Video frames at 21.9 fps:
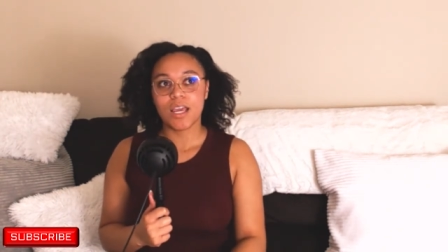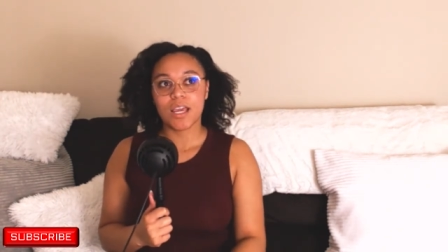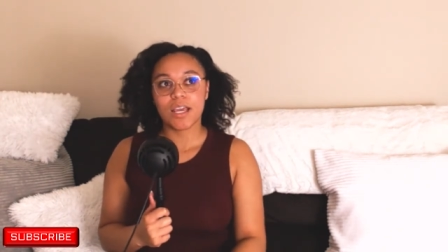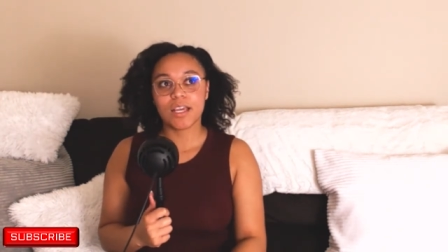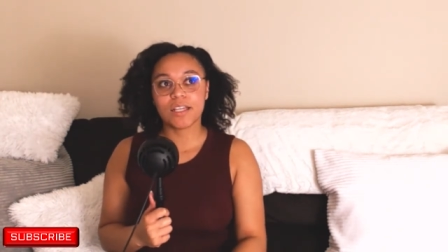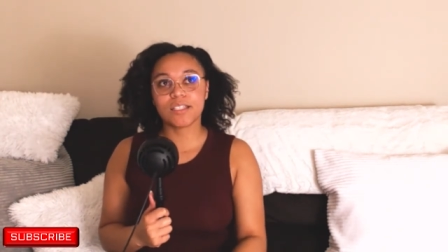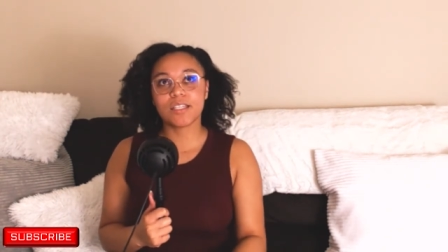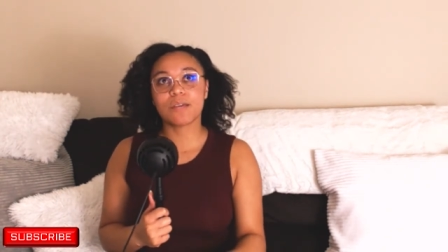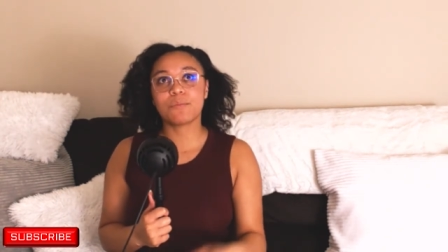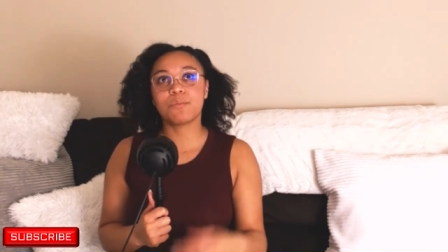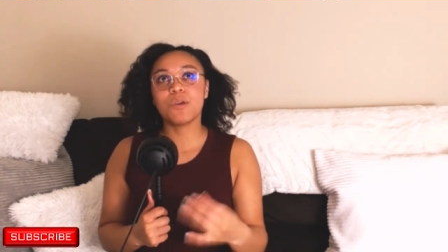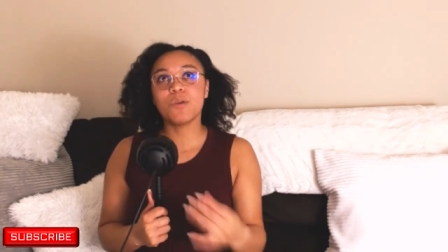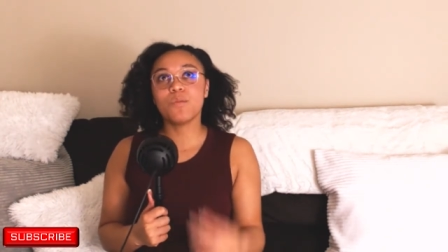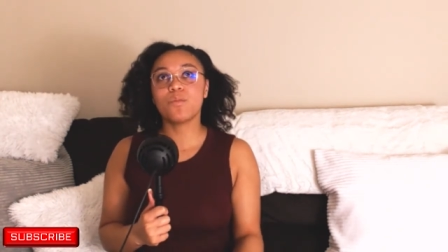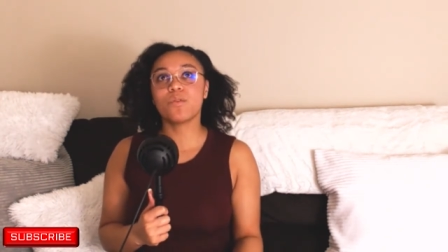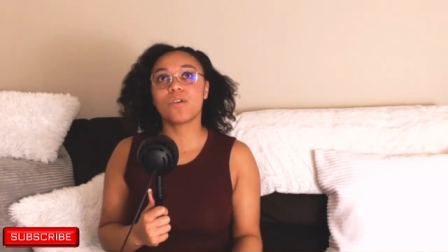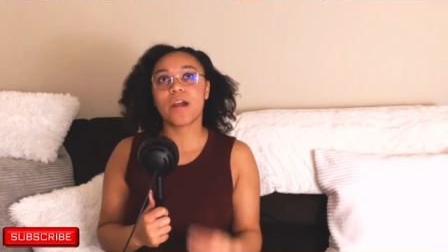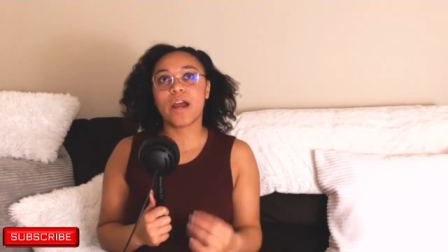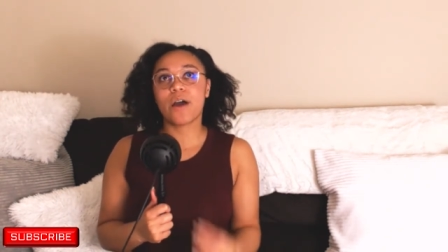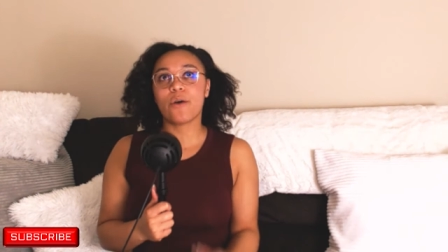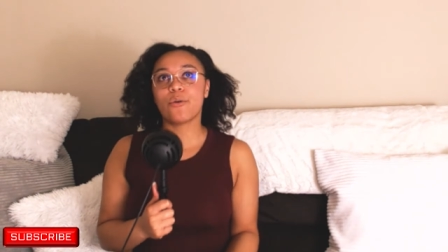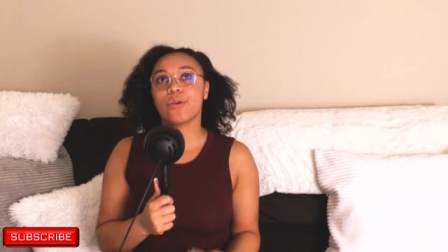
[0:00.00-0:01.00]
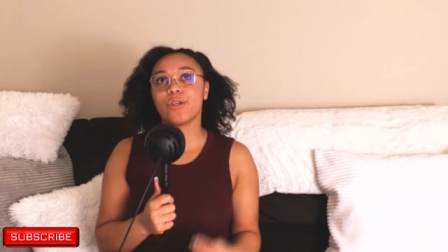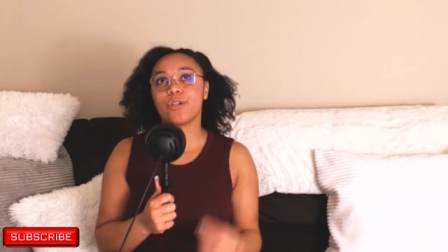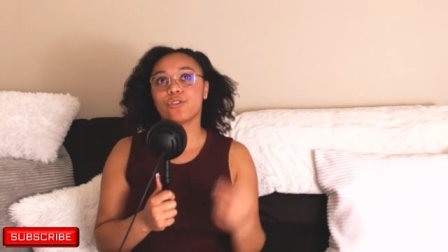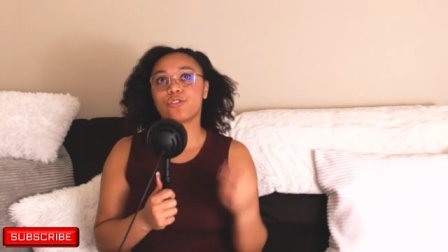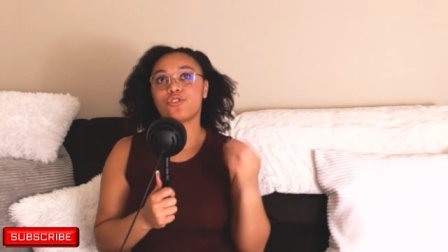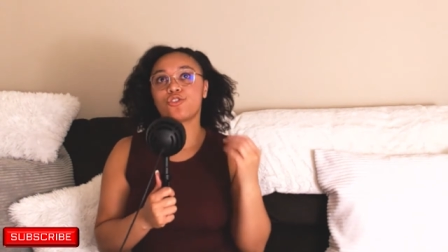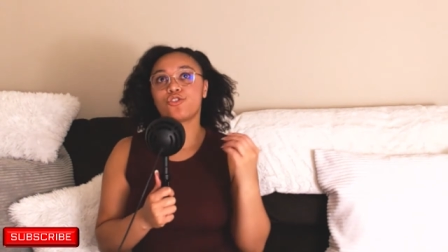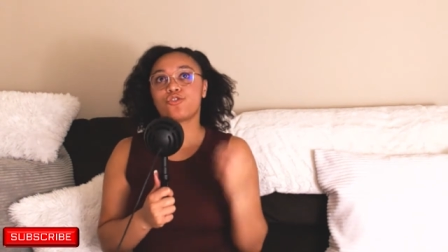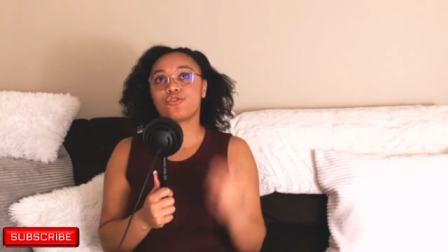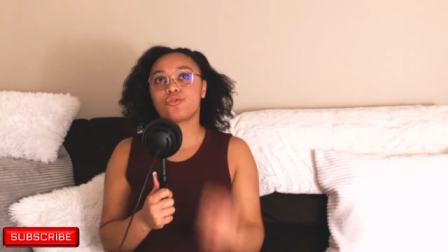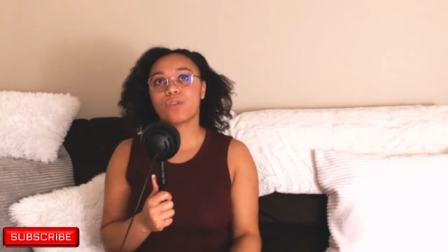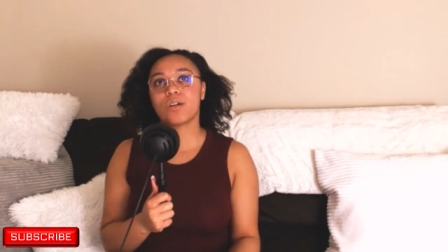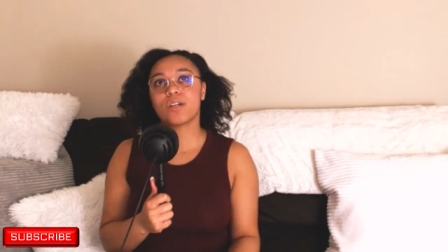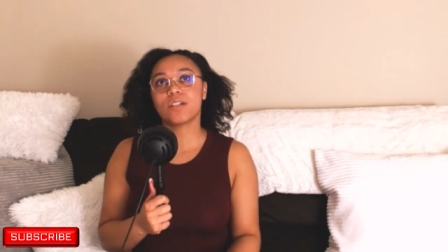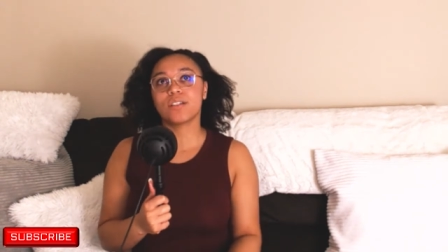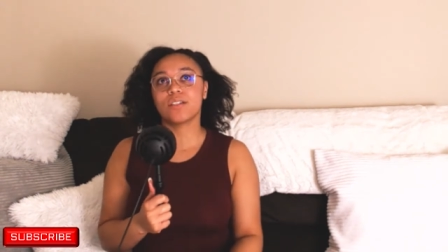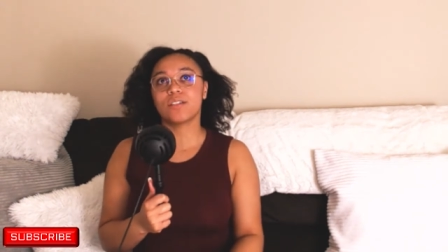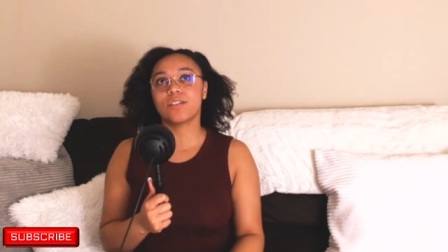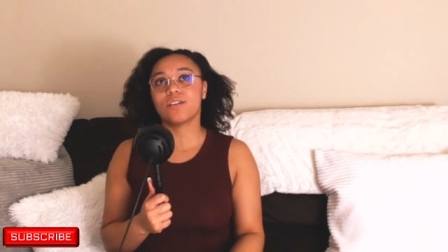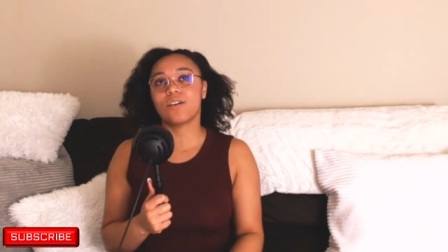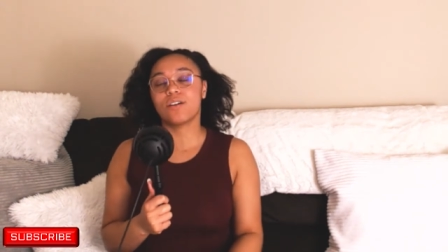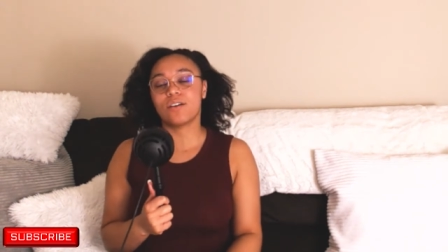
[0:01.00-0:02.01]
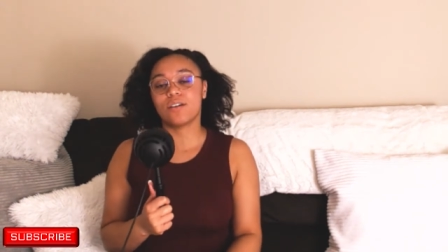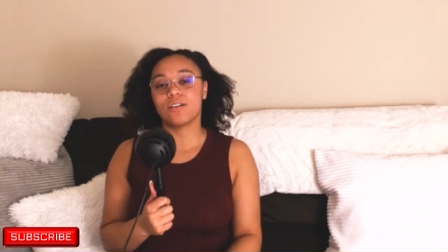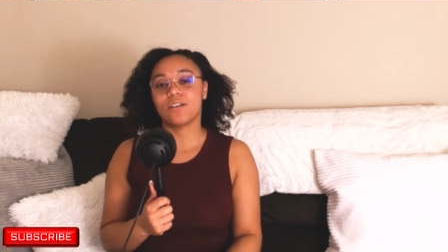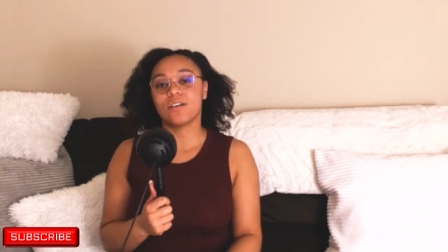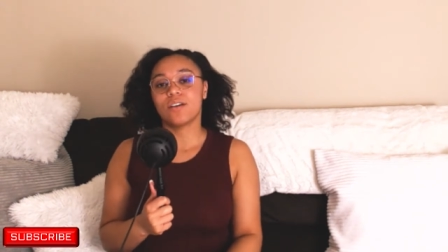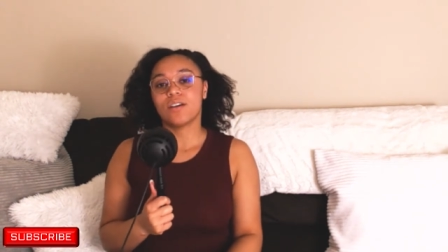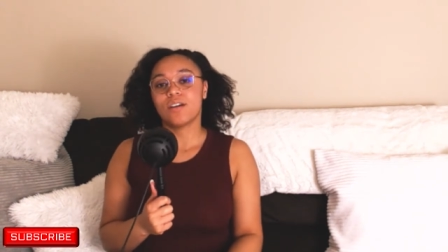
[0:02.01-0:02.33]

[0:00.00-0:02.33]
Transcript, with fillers: it's like people are out here struggling, y'all.